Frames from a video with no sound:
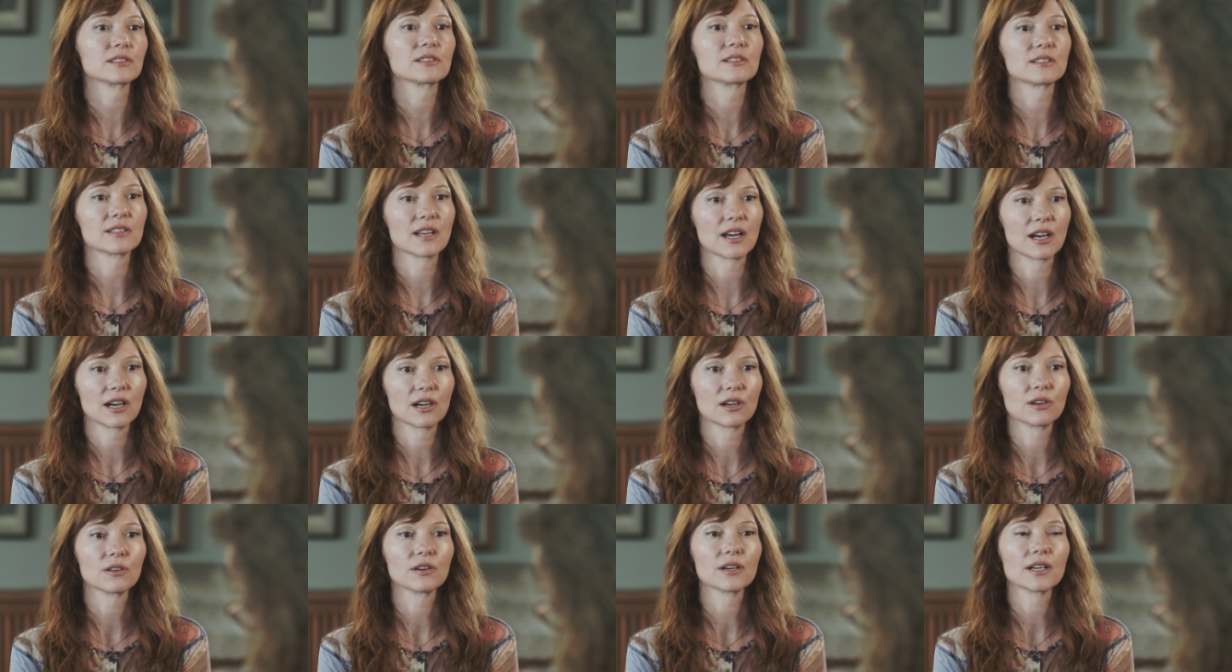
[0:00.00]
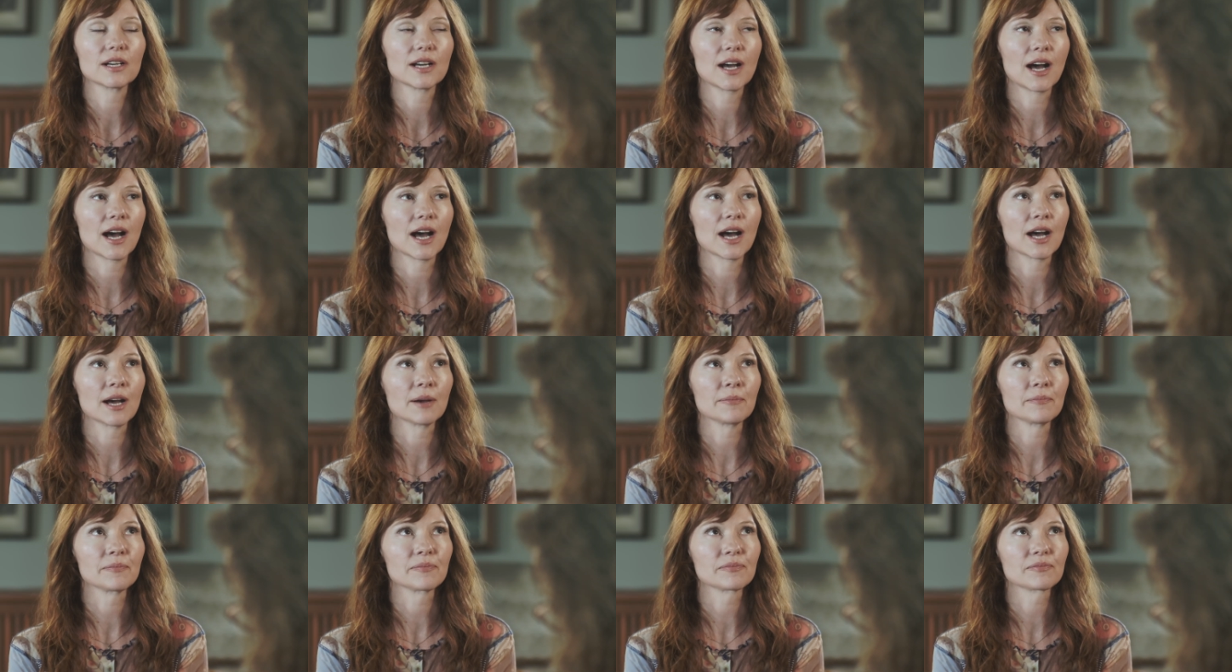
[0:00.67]
So,
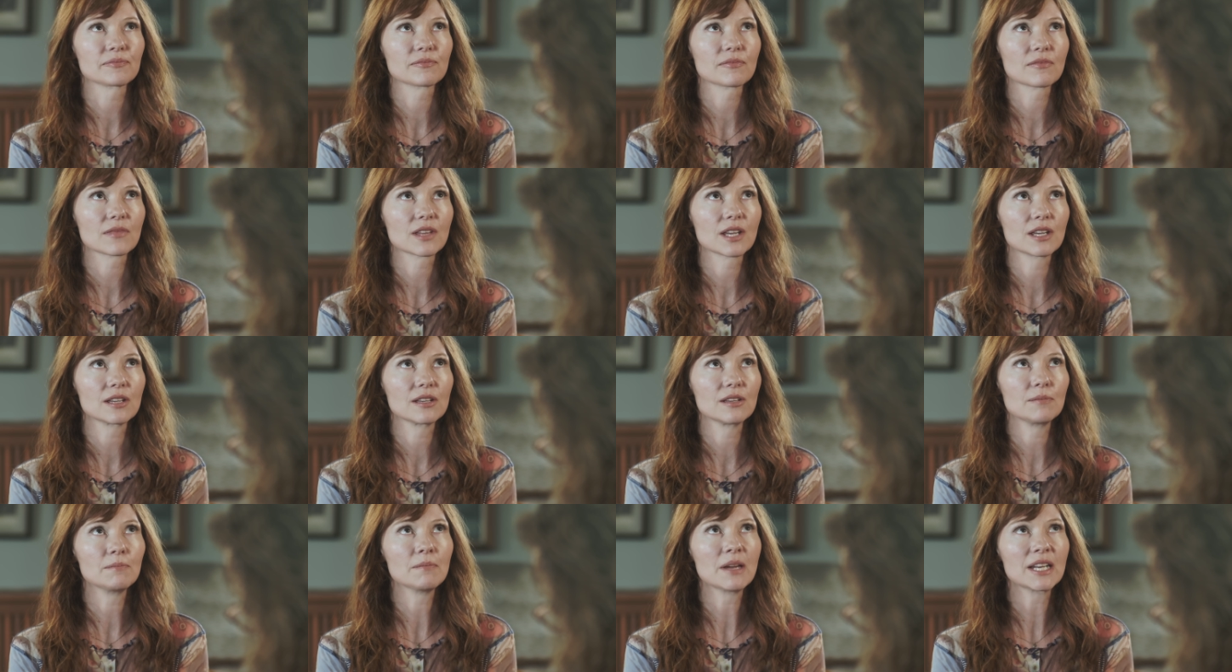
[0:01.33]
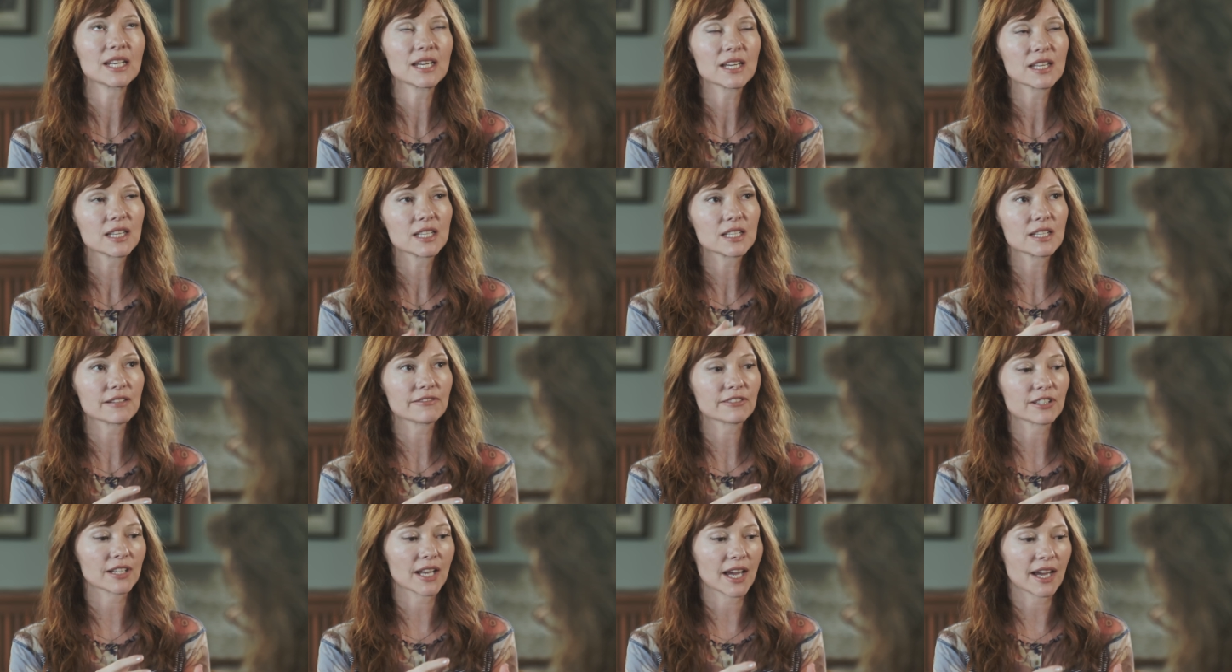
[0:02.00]
um, many of the
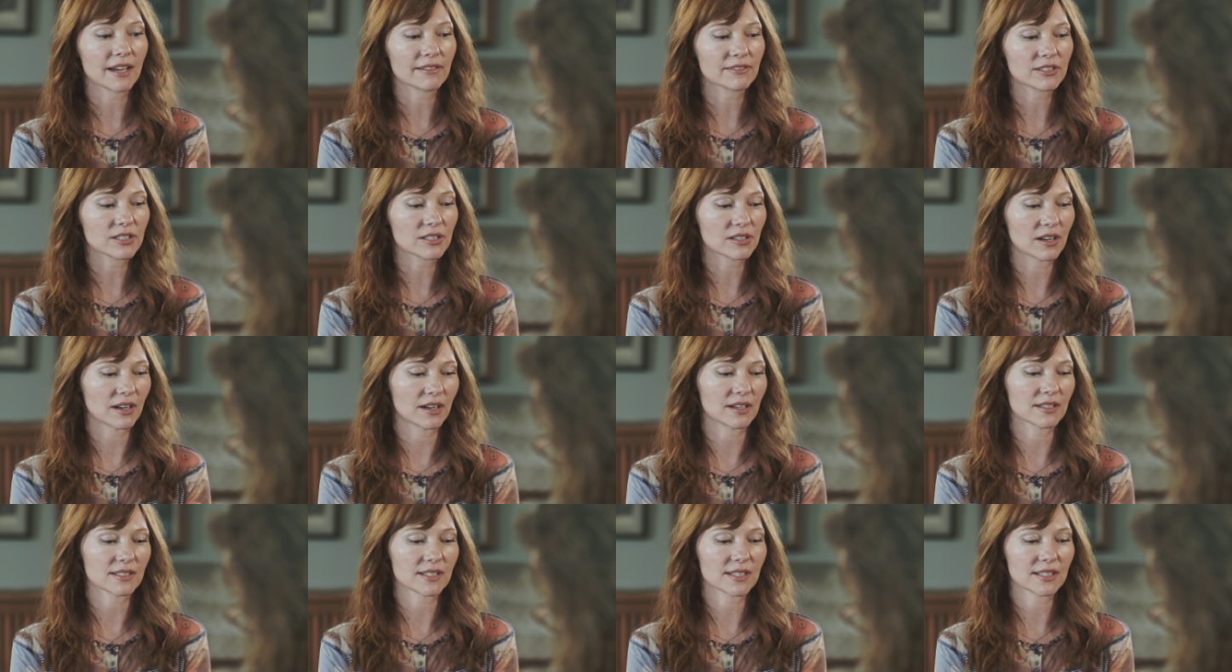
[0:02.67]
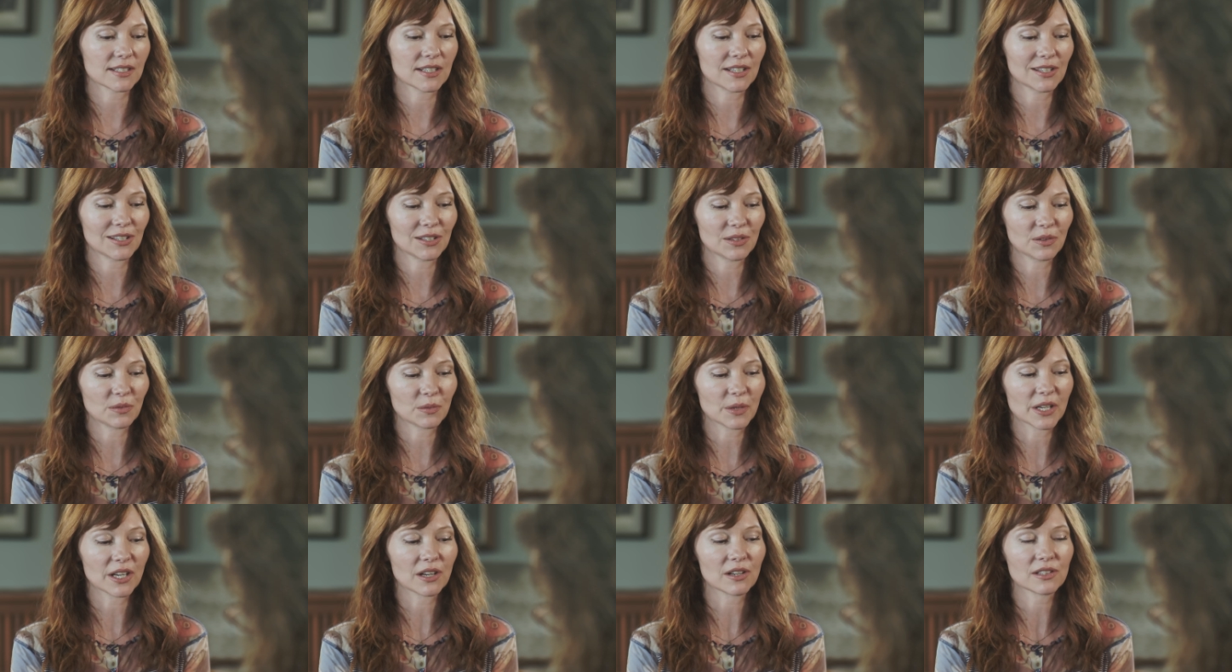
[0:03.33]
different avatars
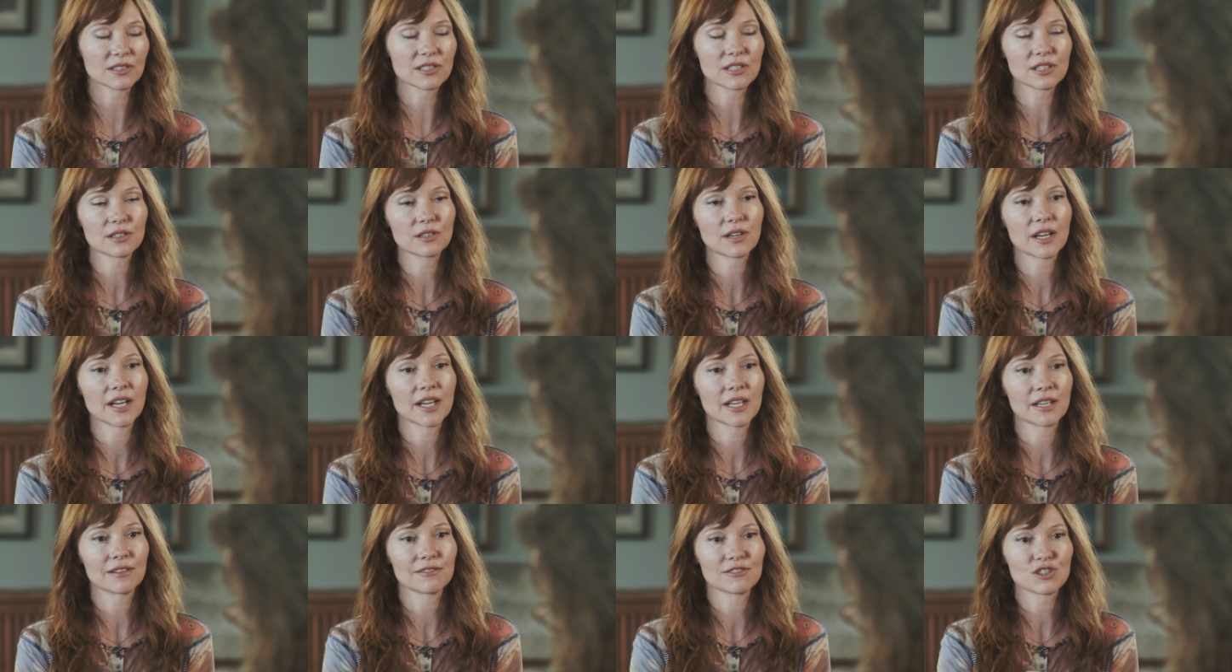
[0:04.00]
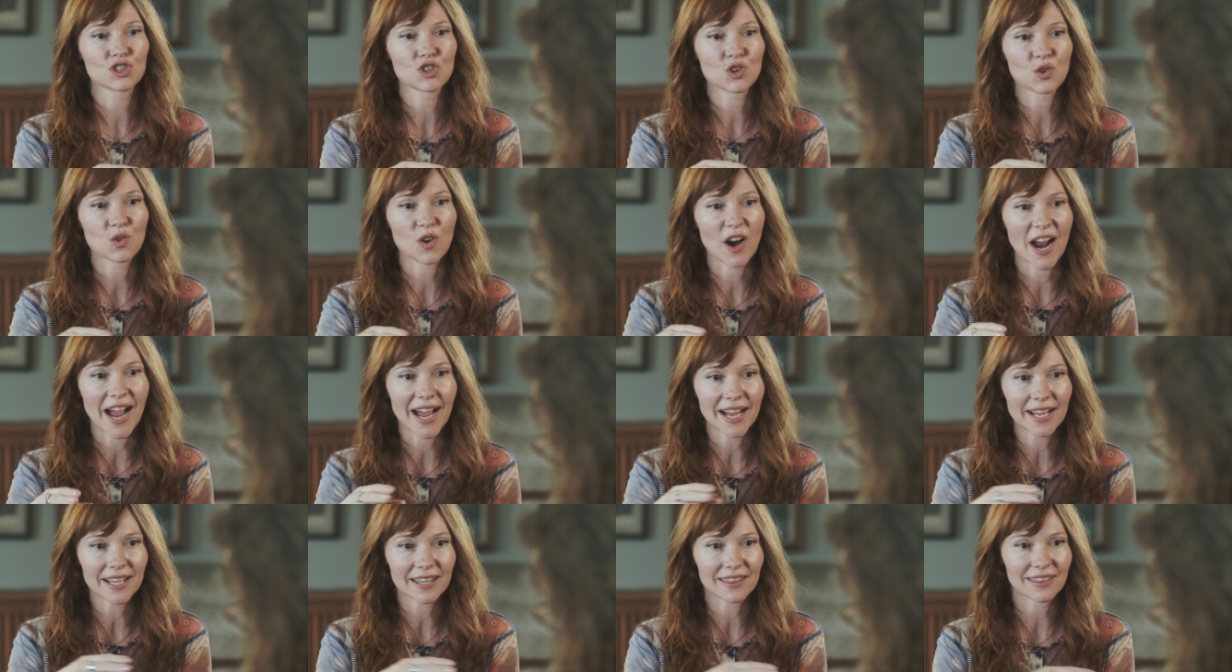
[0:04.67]
we also kind of
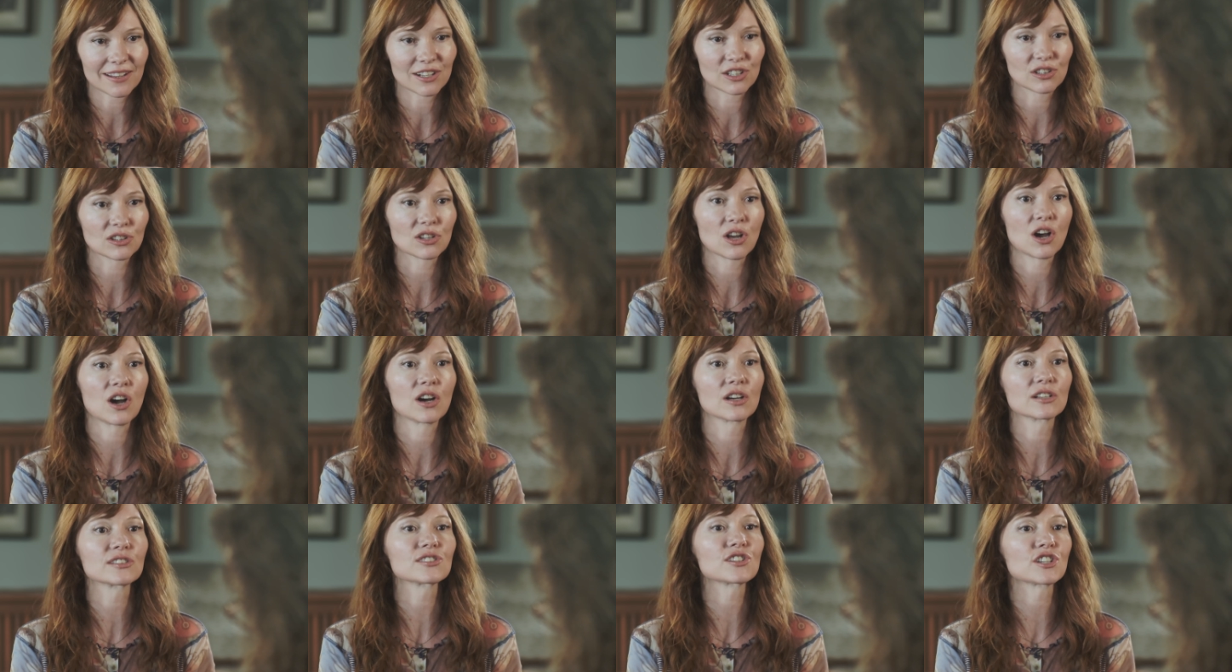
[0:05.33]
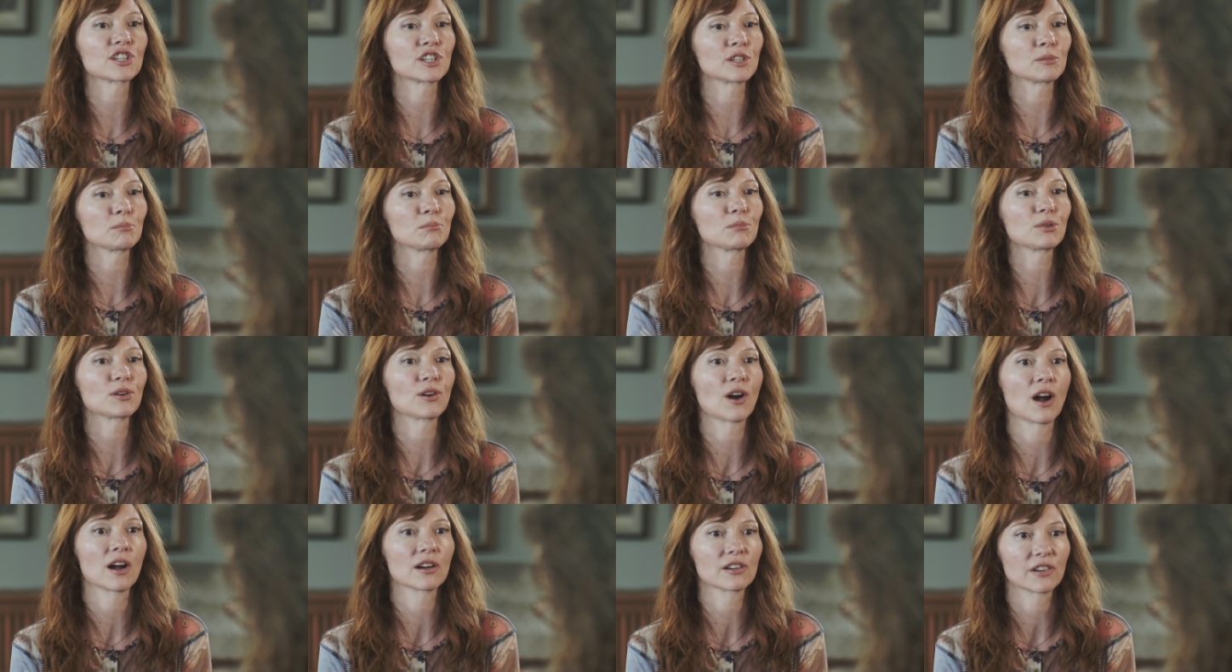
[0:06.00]
track their long term
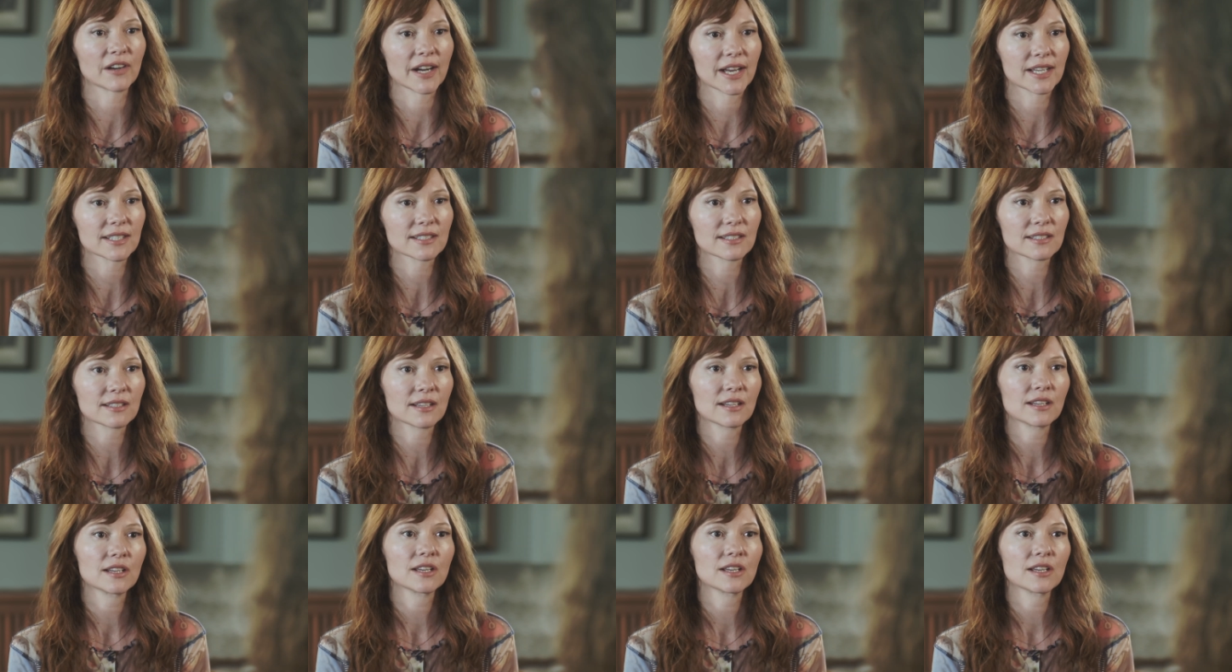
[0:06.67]
progress.